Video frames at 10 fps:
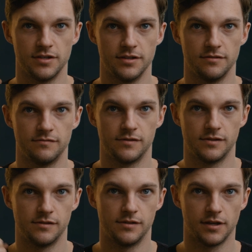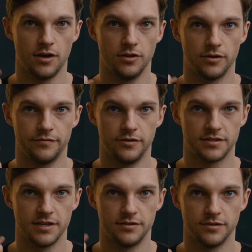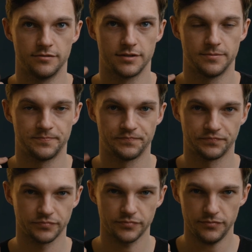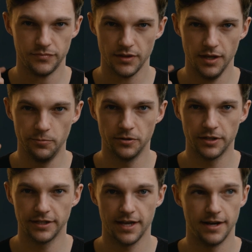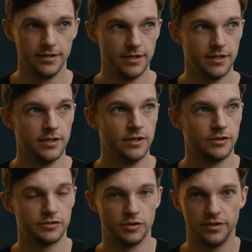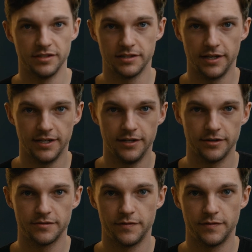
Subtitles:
the color of your skin tones. And we don't like that. So this light here is